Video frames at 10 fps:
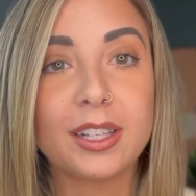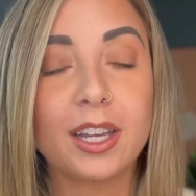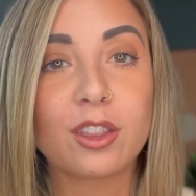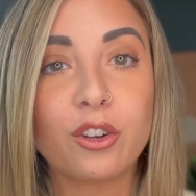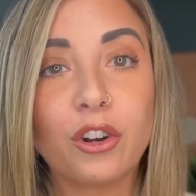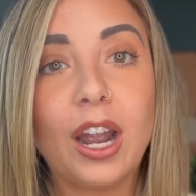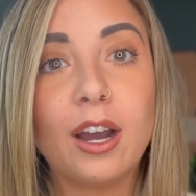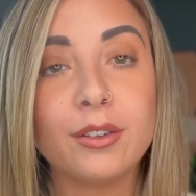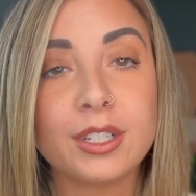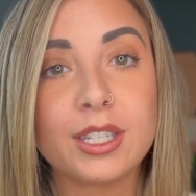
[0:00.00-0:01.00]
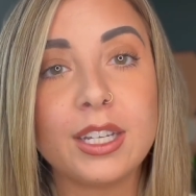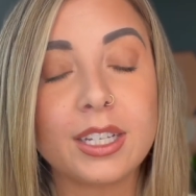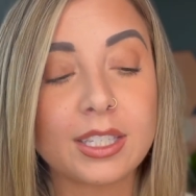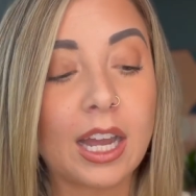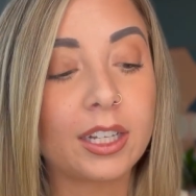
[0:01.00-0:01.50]
like the ground to see
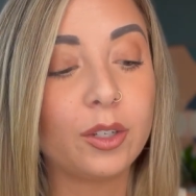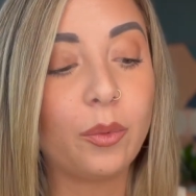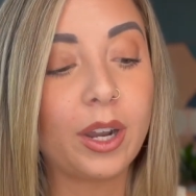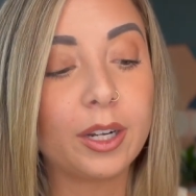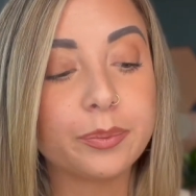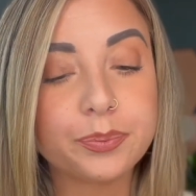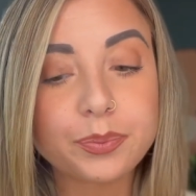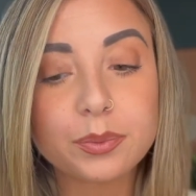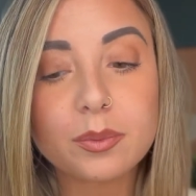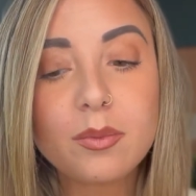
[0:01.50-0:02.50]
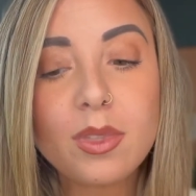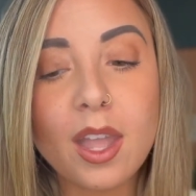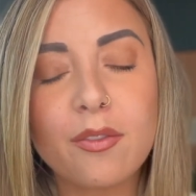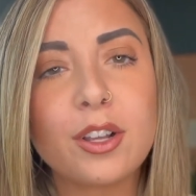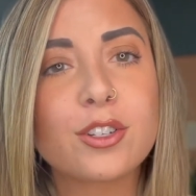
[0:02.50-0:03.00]
exactly where,
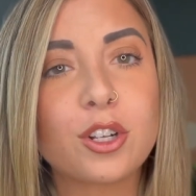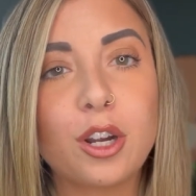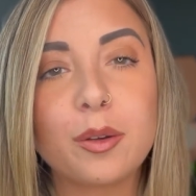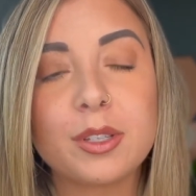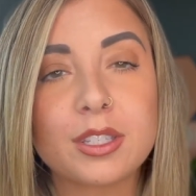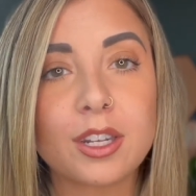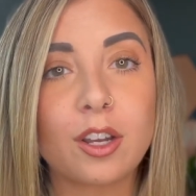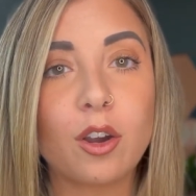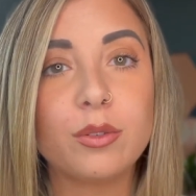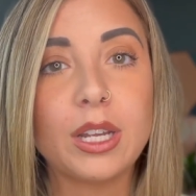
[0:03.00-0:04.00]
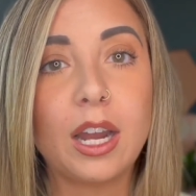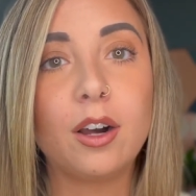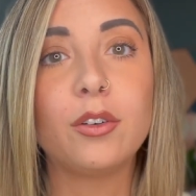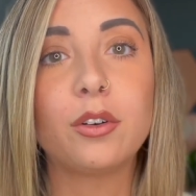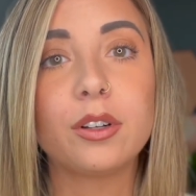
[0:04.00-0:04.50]
if there's a curb that's going to go
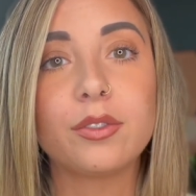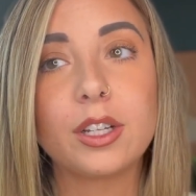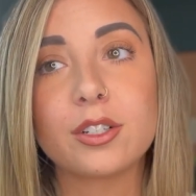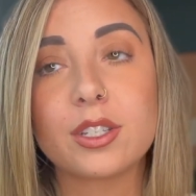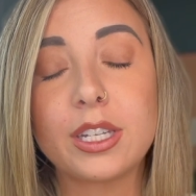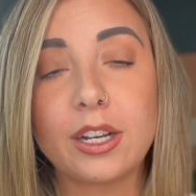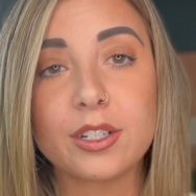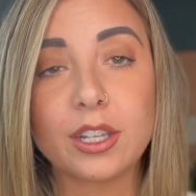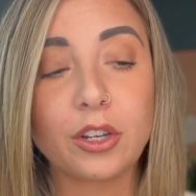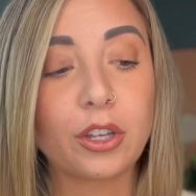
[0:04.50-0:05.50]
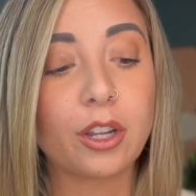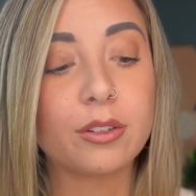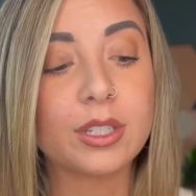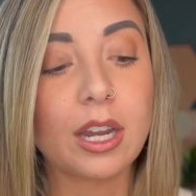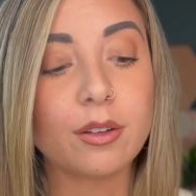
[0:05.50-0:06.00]
down or if there's stairs that are going to
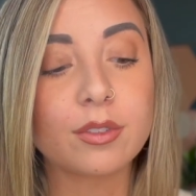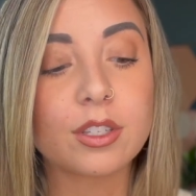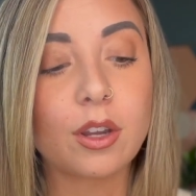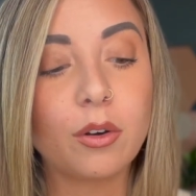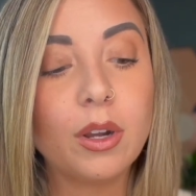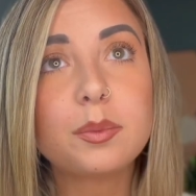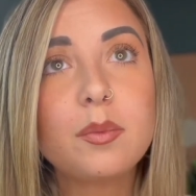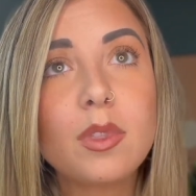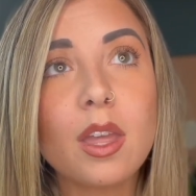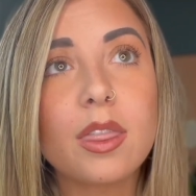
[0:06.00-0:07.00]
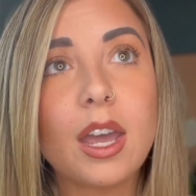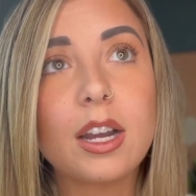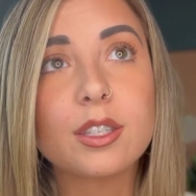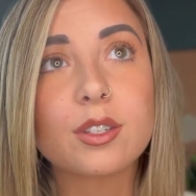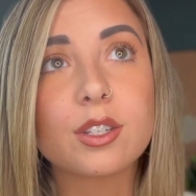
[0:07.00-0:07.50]
go down. So
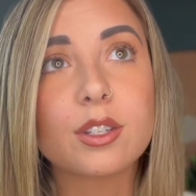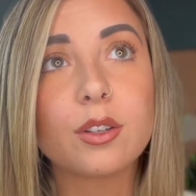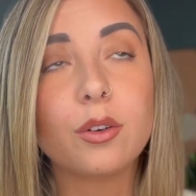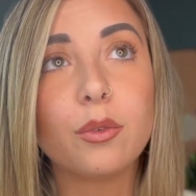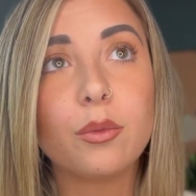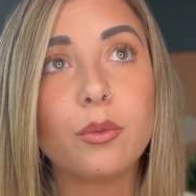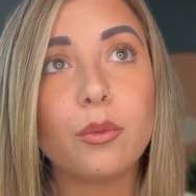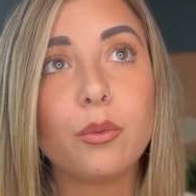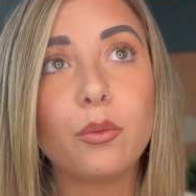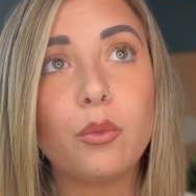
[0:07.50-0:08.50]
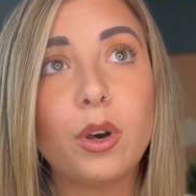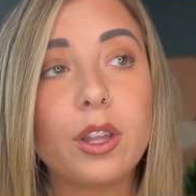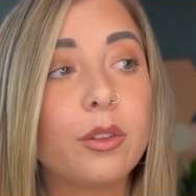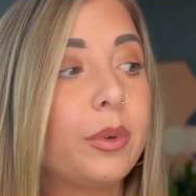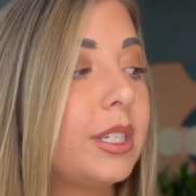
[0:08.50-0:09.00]
that's one
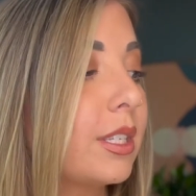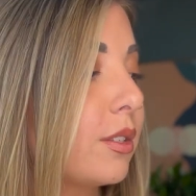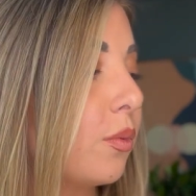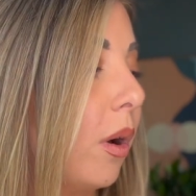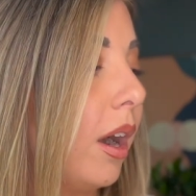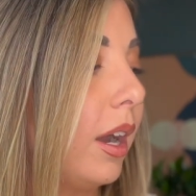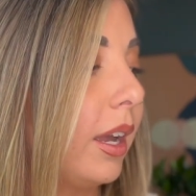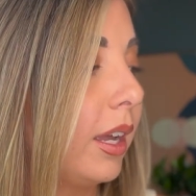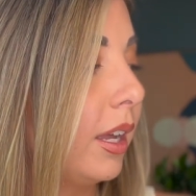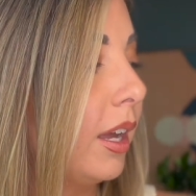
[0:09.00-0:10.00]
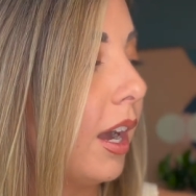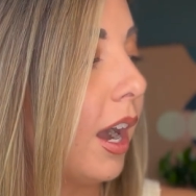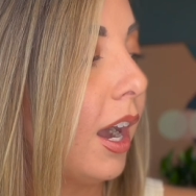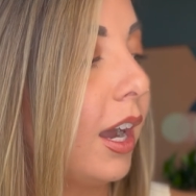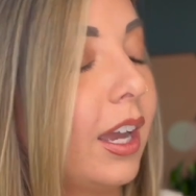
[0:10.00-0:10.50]
of the reasons why
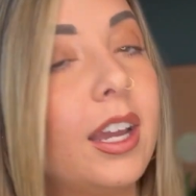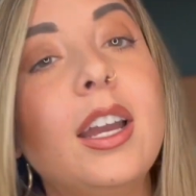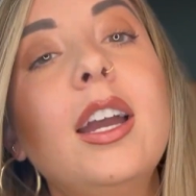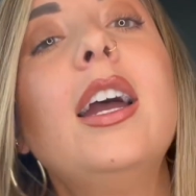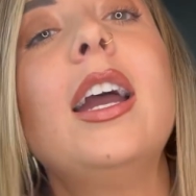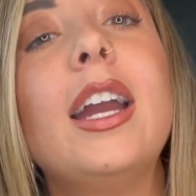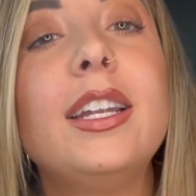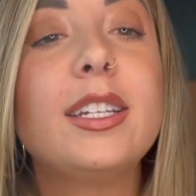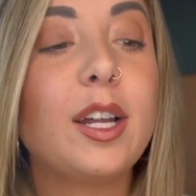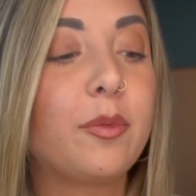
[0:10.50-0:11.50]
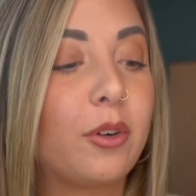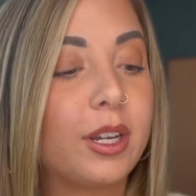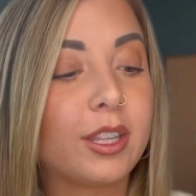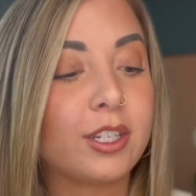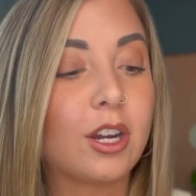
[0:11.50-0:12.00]
I ended up
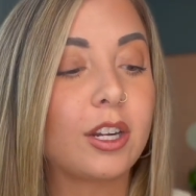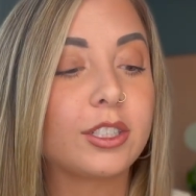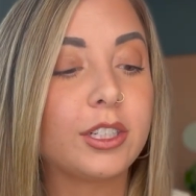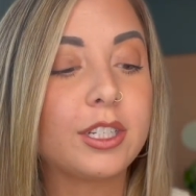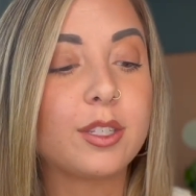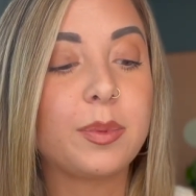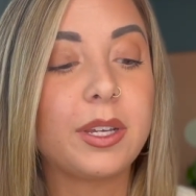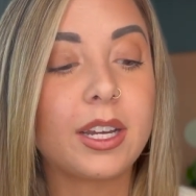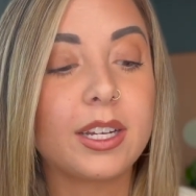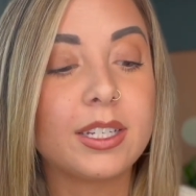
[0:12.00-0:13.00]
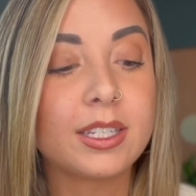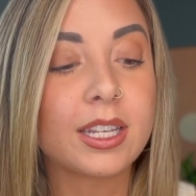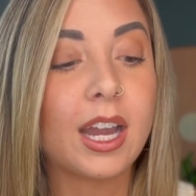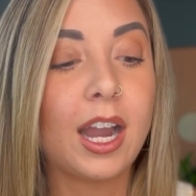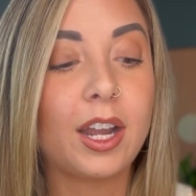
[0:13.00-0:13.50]
going to the doctor, is because
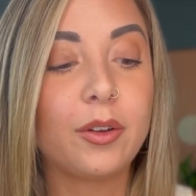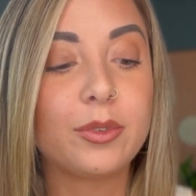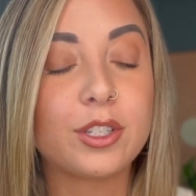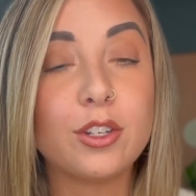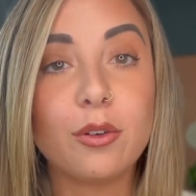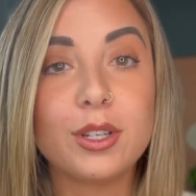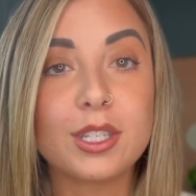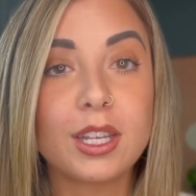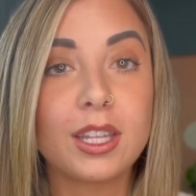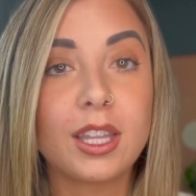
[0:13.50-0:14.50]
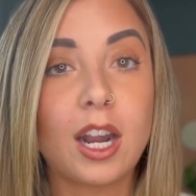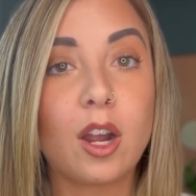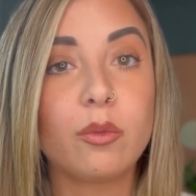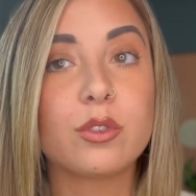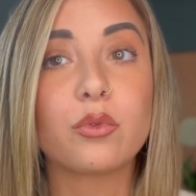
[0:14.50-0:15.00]
I was noticing that I
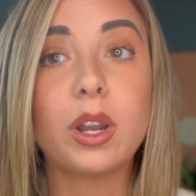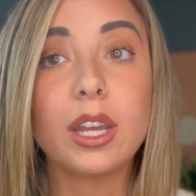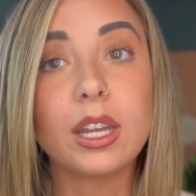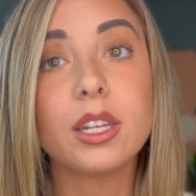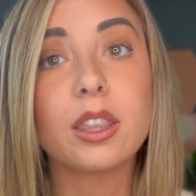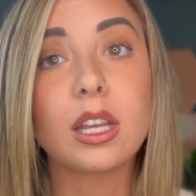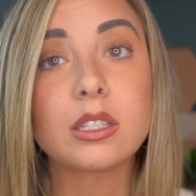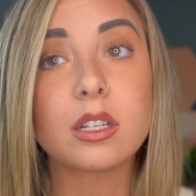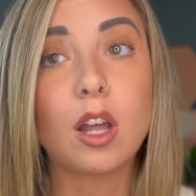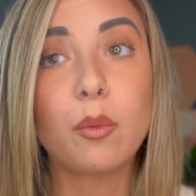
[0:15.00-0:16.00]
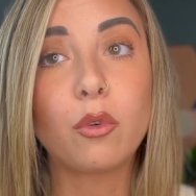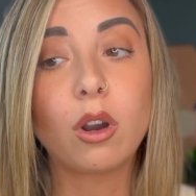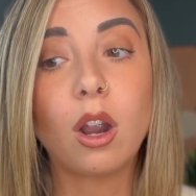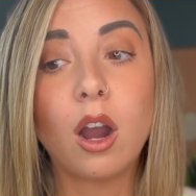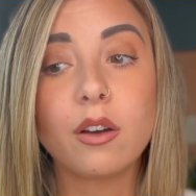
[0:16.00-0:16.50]
was running into things a lot
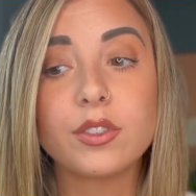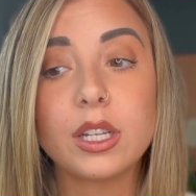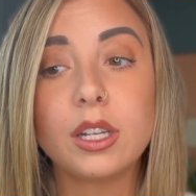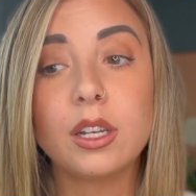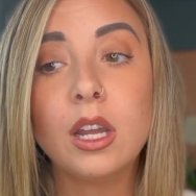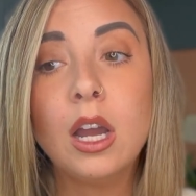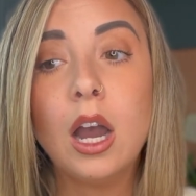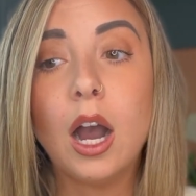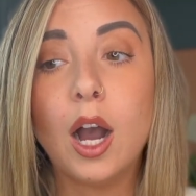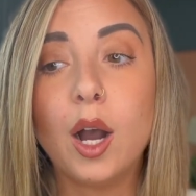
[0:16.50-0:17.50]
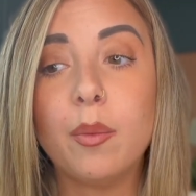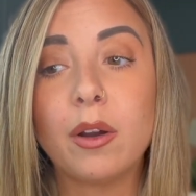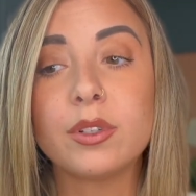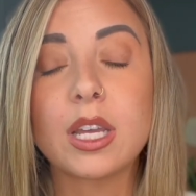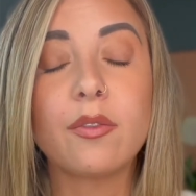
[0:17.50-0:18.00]
more often. I
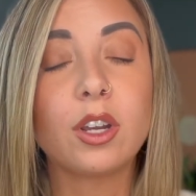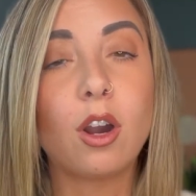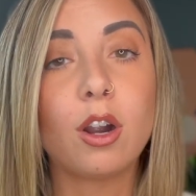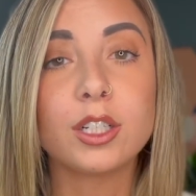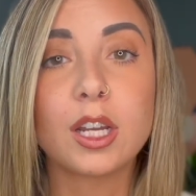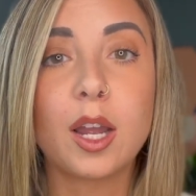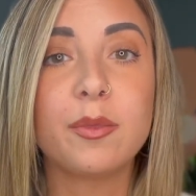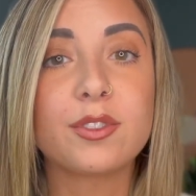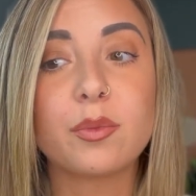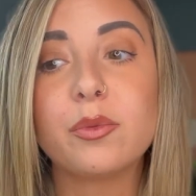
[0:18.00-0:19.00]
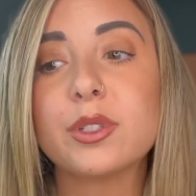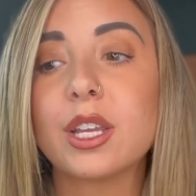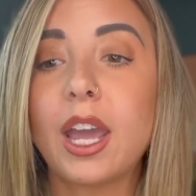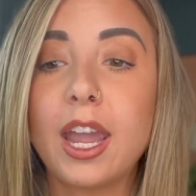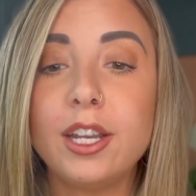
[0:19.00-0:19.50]
was having a hard time if someone was
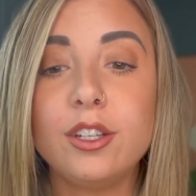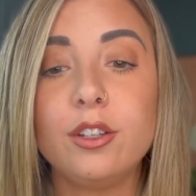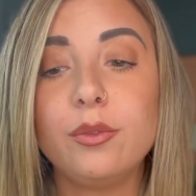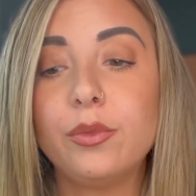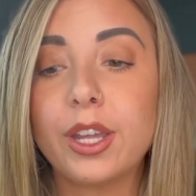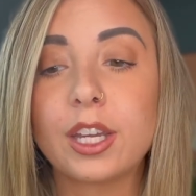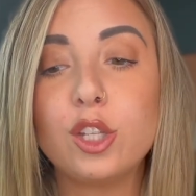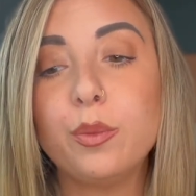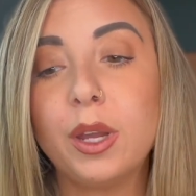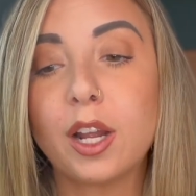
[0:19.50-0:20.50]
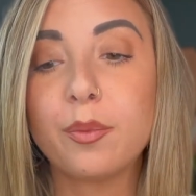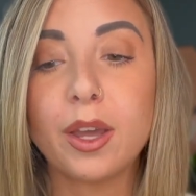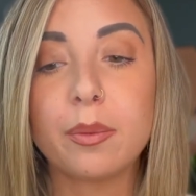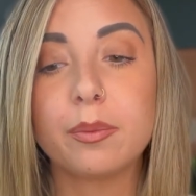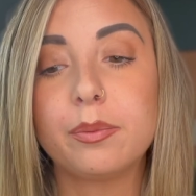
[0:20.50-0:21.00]
like, hey, can you pick up
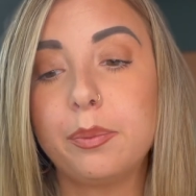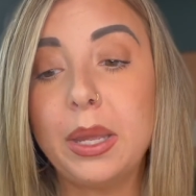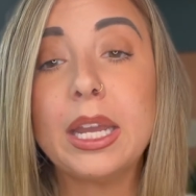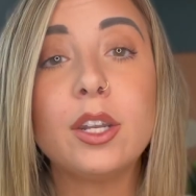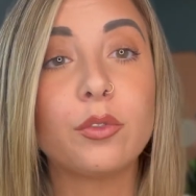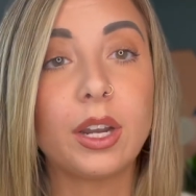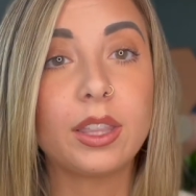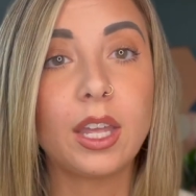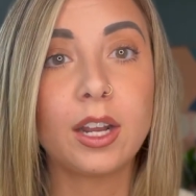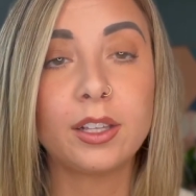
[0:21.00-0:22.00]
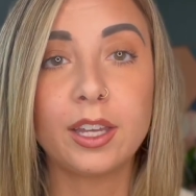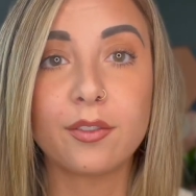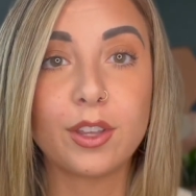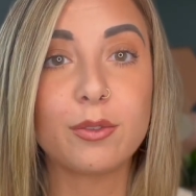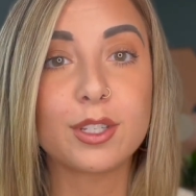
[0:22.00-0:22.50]
that pin right there? Like
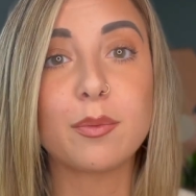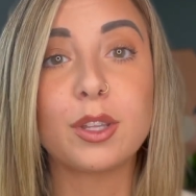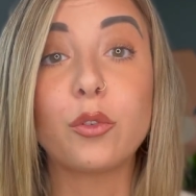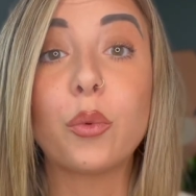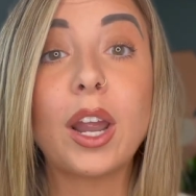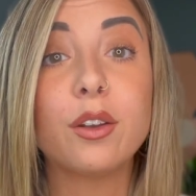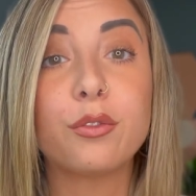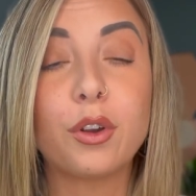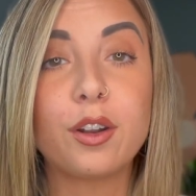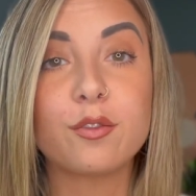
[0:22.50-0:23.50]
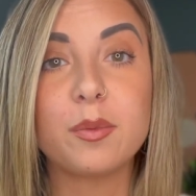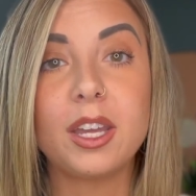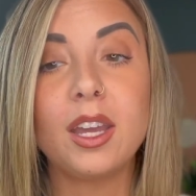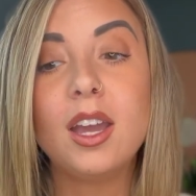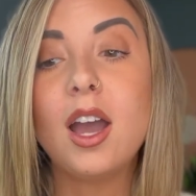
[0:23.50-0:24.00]
if there was something right in front of me,